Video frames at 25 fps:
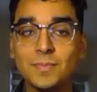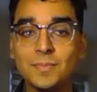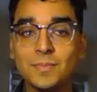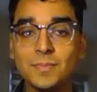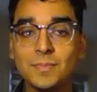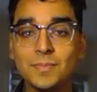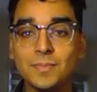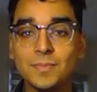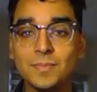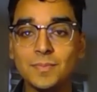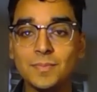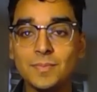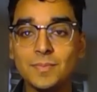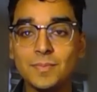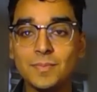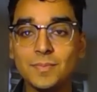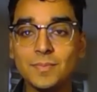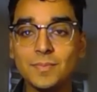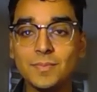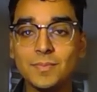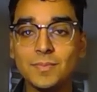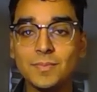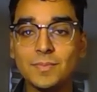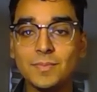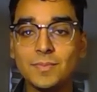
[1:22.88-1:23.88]

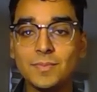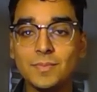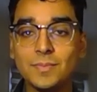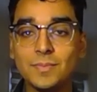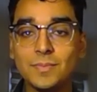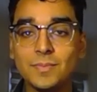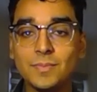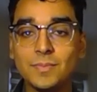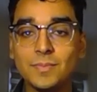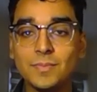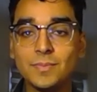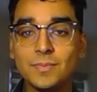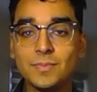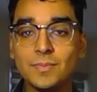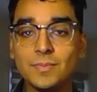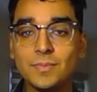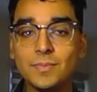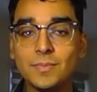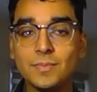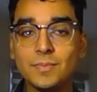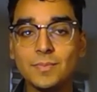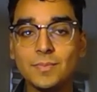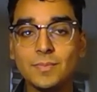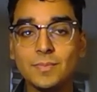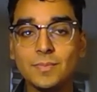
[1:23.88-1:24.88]

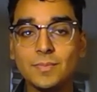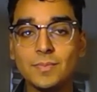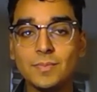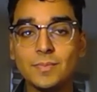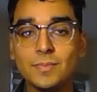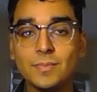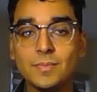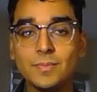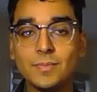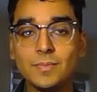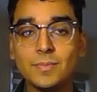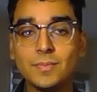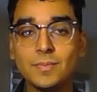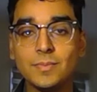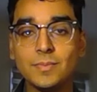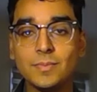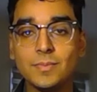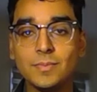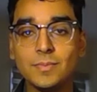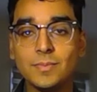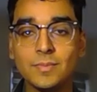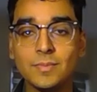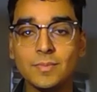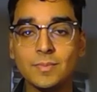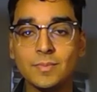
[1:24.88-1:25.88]

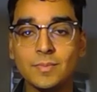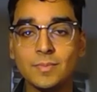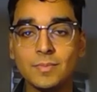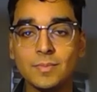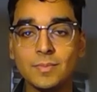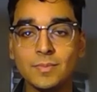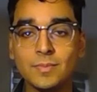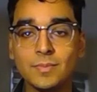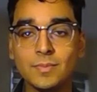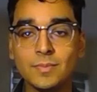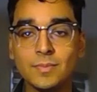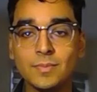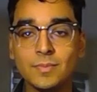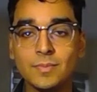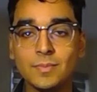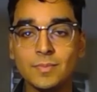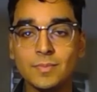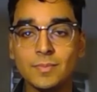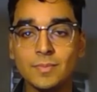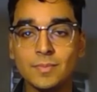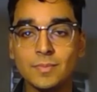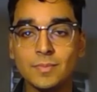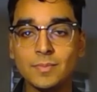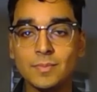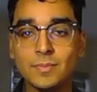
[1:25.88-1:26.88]

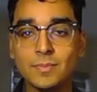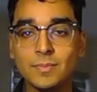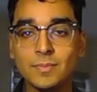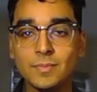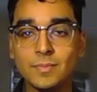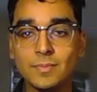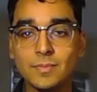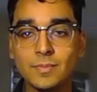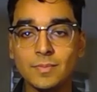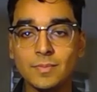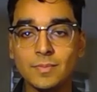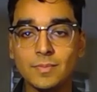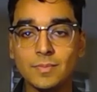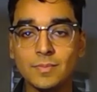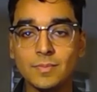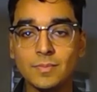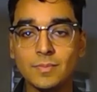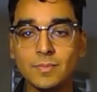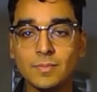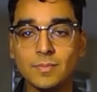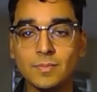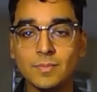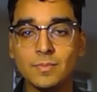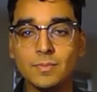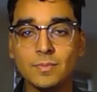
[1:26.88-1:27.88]

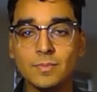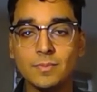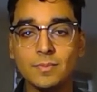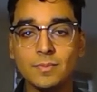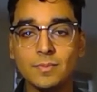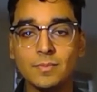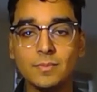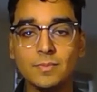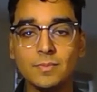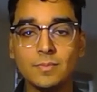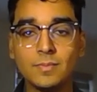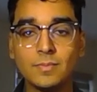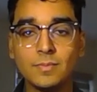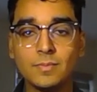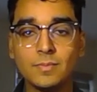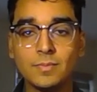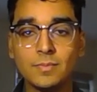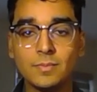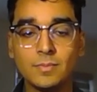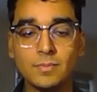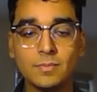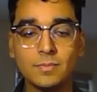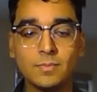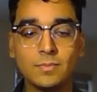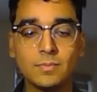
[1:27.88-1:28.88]

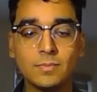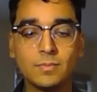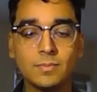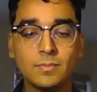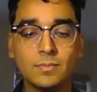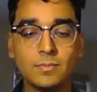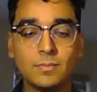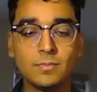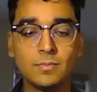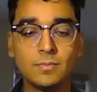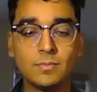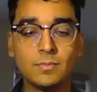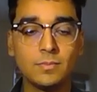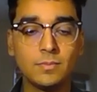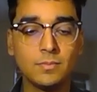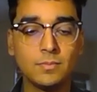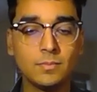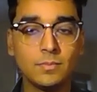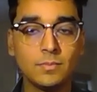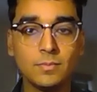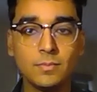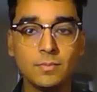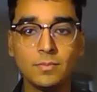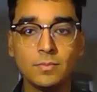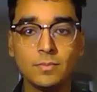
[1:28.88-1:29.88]

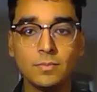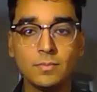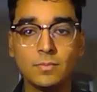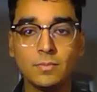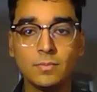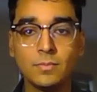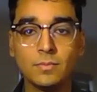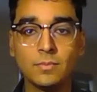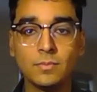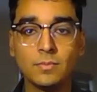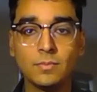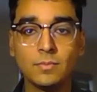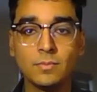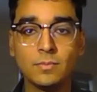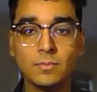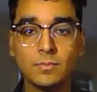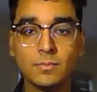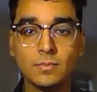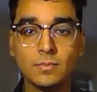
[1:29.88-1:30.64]
[no speech]